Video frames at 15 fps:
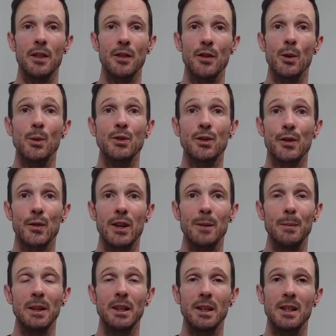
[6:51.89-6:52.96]
Those three
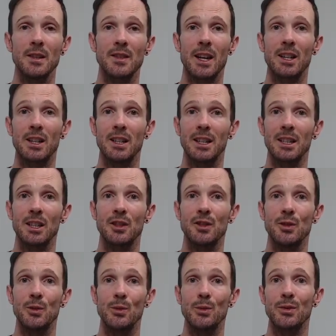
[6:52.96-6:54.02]
abilities are connected
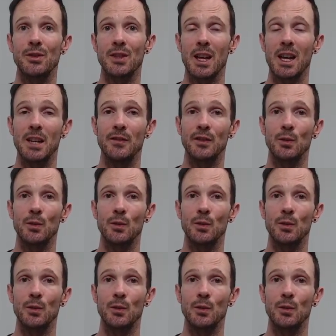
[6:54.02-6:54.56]
to saves,